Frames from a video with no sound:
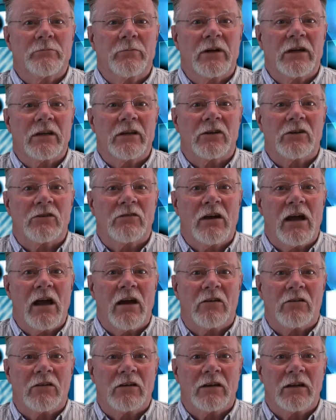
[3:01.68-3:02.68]
by the
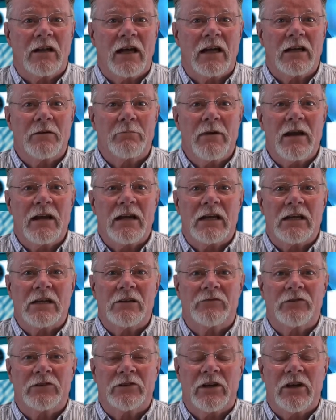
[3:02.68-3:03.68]
Crown and many
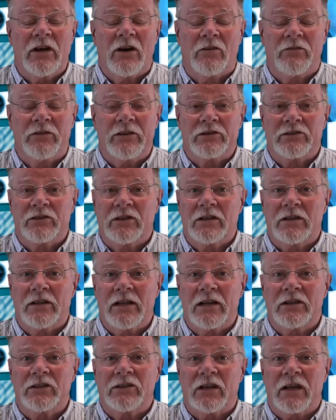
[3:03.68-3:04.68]
of its
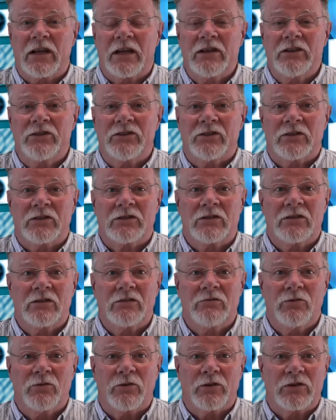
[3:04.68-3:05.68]
alleged agents,
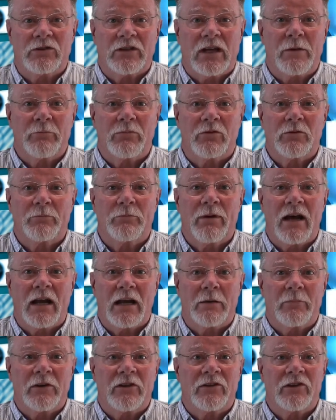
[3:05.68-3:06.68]
for example,
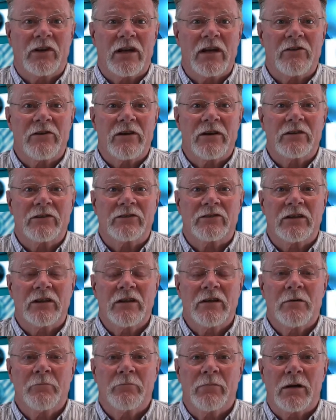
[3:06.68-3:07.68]
parliamentarians,
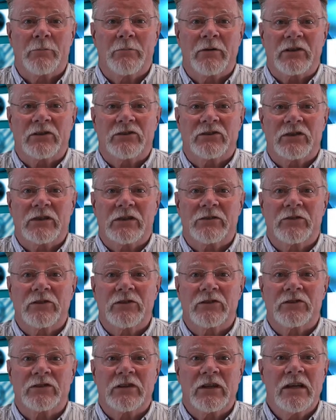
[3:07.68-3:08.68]
public
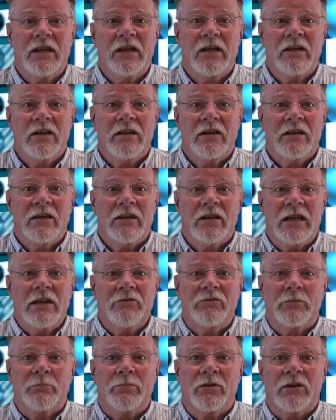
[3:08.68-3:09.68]
servants,
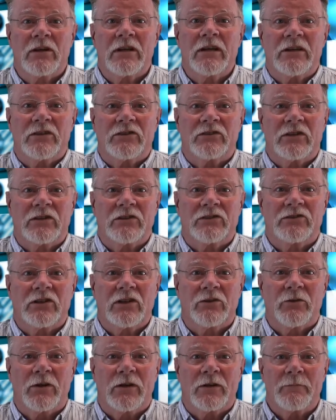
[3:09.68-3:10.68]
even police, and
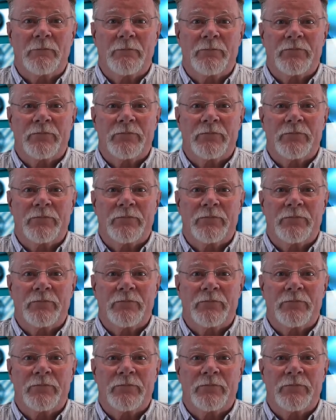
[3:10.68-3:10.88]
so on.